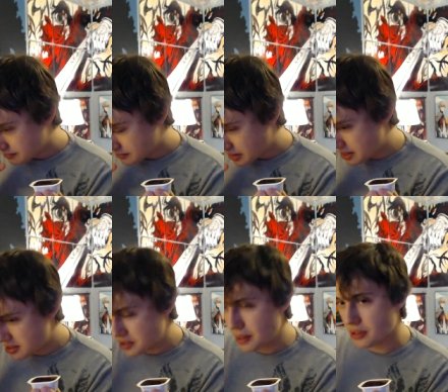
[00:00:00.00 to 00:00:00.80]
this
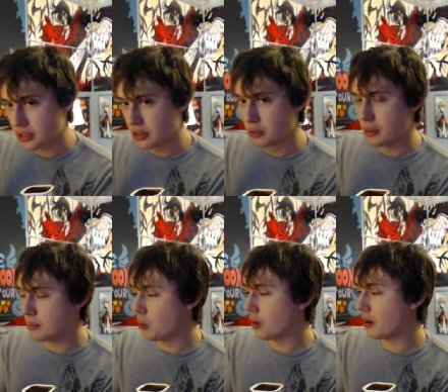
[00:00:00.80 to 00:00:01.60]
smells a little bit
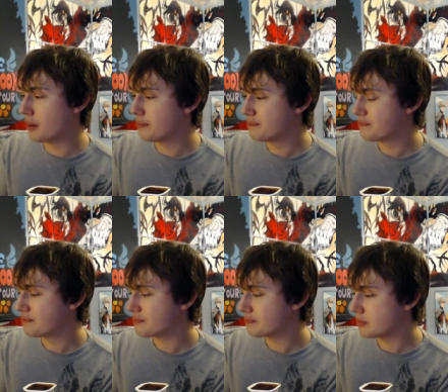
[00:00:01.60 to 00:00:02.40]
more
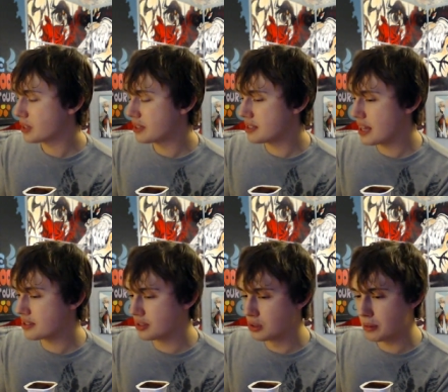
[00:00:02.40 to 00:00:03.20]
this has
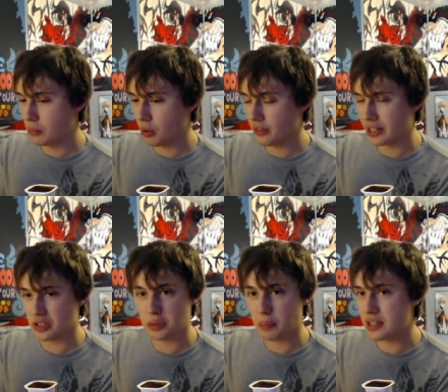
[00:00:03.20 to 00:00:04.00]
a little bit more of like a
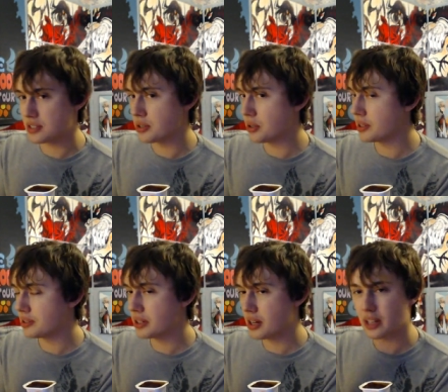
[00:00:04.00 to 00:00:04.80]
spice to it,
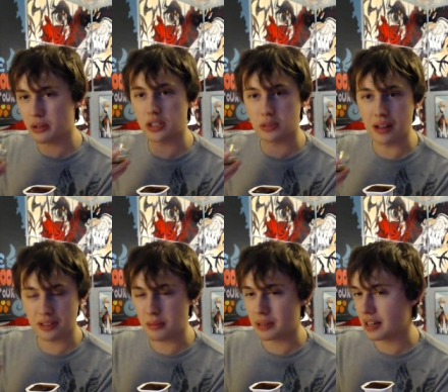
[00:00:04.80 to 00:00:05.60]
you know, like you smell
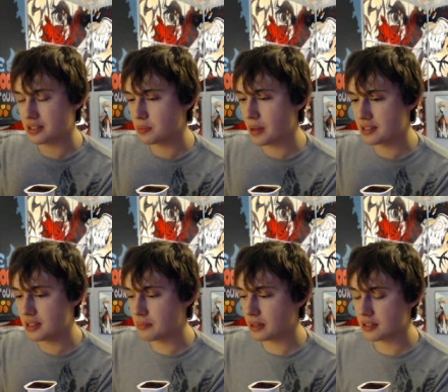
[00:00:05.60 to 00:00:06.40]
something kind of
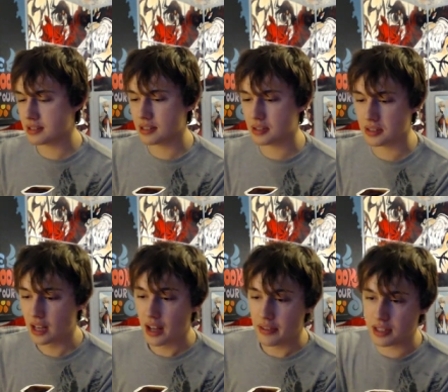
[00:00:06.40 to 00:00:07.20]
spicy because this is
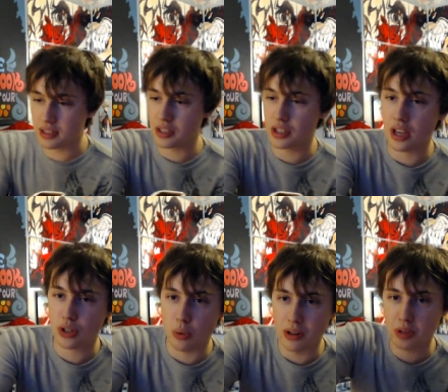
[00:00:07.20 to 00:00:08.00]
this is the
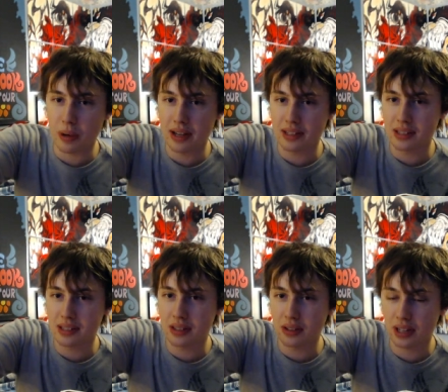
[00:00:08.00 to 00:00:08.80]
Szechuan spicy.
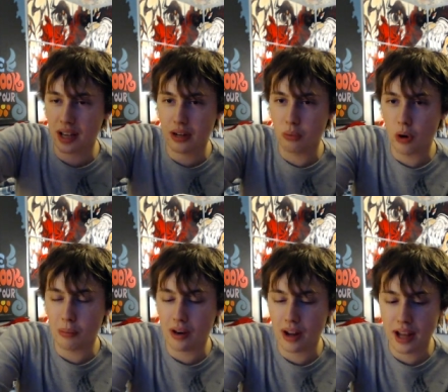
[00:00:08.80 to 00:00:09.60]
This is the only kind of
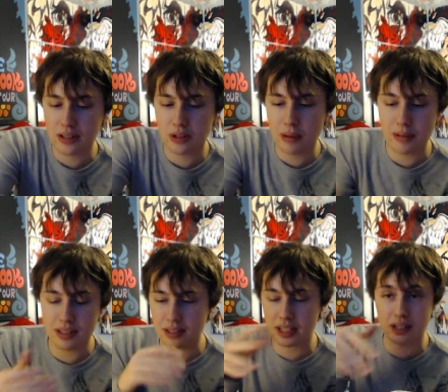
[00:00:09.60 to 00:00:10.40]
Walmart had, so maybe
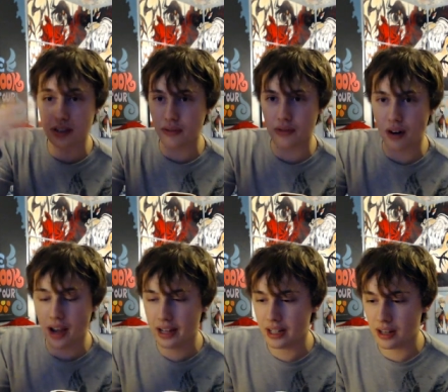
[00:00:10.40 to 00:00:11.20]
this is like a different
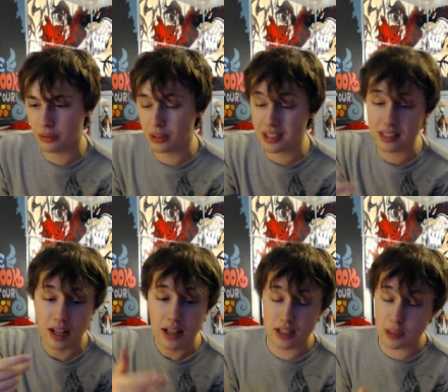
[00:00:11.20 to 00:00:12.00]
variety. I don't. Well, this is
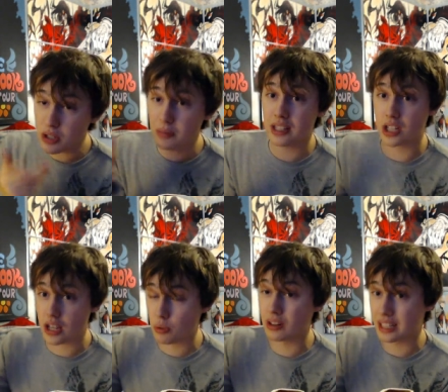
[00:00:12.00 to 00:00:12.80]
this is supposed to be the
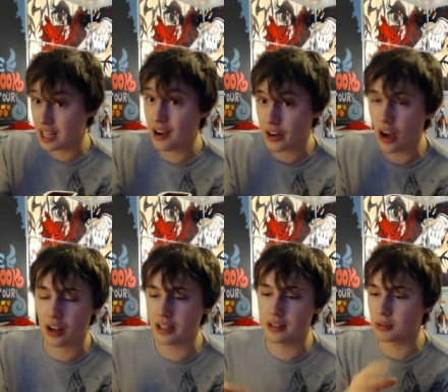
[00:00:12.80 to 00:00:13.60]
Szechuan like
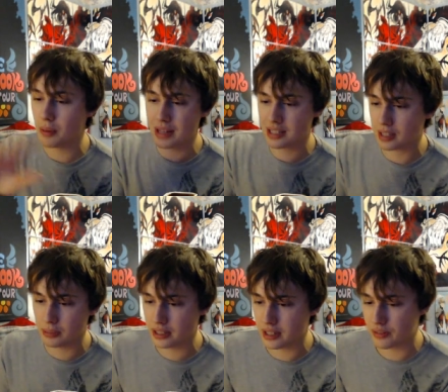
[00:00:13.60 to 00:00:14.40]
teriyaki, so maybe that's a
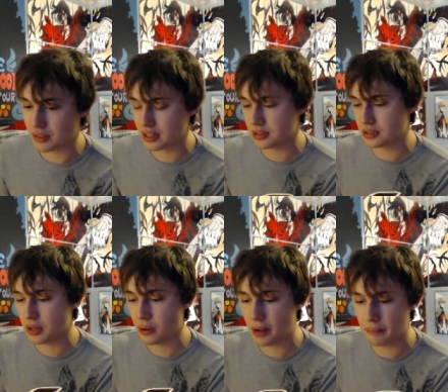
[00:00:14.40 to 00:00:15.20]
completely different thing.
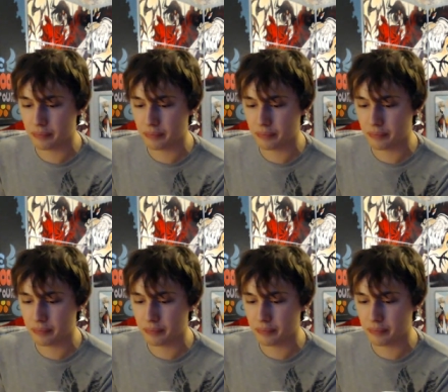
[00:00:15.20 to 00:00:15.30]
So, um,